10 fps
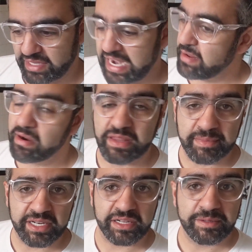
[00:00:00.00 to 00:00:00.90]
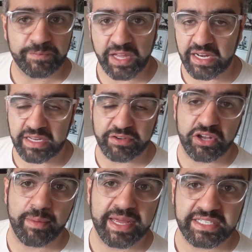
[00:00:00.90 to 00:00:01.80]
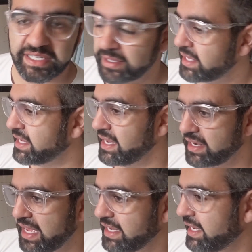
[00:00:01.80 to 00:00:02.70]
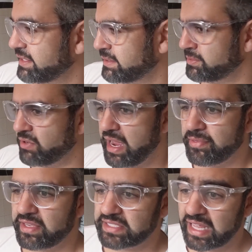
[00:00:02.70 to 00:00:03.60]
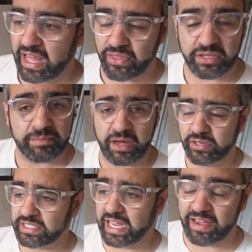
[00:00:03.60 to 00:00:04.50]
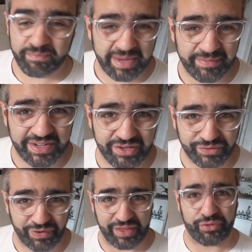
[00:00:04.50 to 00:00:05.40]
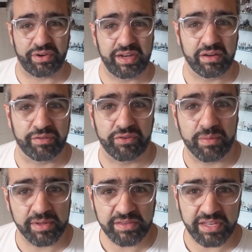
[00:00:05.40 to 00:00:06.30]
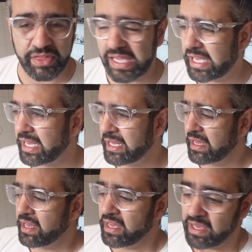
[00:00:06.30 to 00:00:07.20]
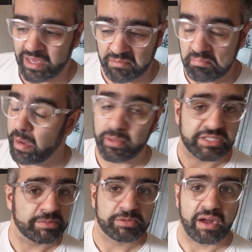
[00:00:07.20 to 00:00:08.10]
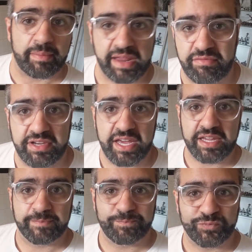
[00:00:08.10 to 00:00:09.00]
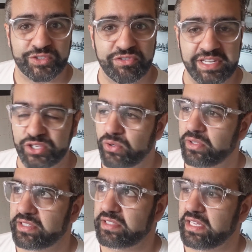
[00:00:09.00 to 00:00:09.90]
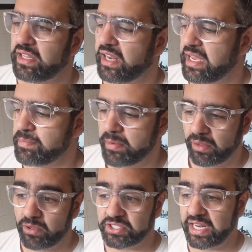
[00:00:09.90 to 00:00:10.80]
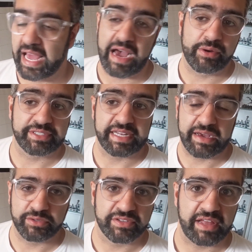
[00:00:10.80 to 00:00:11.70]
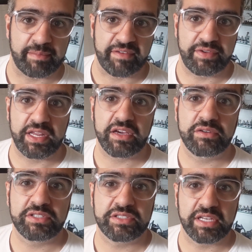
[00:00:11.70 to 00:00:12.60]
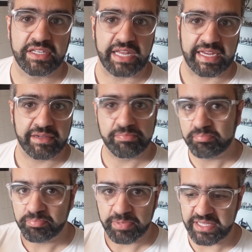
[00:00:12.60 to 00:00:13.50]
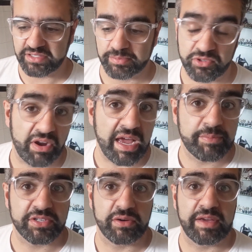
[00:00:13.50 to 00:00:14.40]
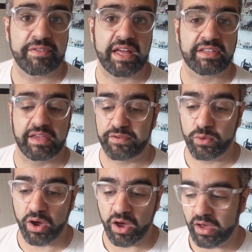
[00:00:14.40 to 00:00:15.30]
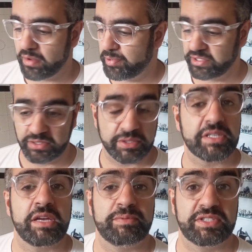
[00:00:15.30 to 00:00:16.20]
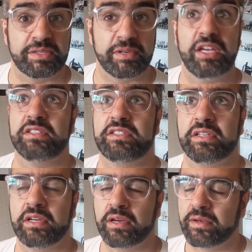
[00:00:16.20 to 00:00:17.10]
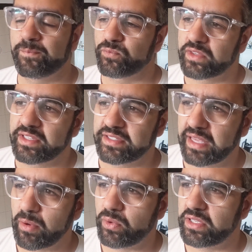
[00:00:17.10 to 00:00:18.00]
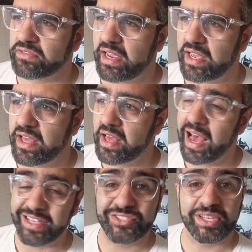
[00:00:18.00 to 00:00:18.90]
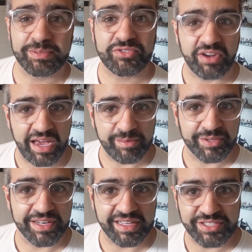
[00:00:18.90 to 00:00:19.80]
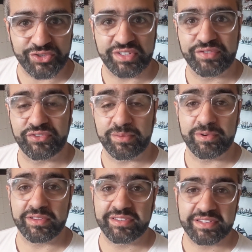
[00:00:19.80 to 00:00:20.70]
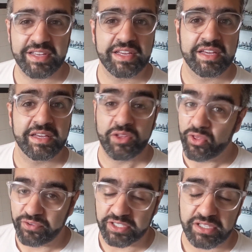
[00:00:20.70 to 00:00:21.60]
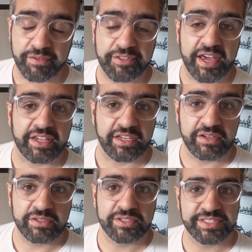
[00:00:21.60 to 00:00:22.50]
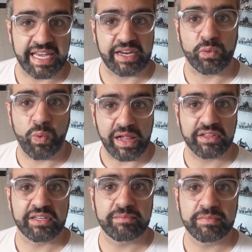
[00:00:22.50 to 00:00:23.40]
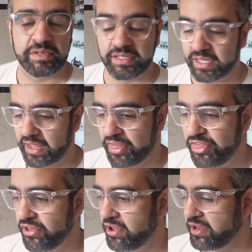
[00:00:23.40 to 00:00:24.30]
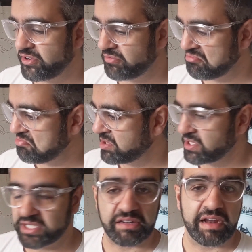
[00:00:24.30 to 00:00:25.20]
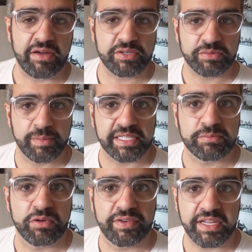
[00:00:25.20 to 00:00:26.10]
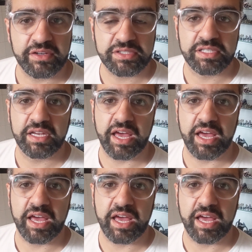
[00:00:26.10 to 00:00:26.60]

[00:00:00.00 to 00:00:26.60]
anywhere in the middle, like leave a comment, hit like, hit subscribe and things like that. Honestly, I haven't made videos for like 3 or 4 months, I think. People are subscribing every day. It's really cool to see that like people are watching like hours and hours of like my videos and like hitting subscribe. So if you are a person who has let's get my words right, has subscribed in the last 3 to 4 months, first off, thank you. Second, welcome. And third, stick around. We'll make some more videos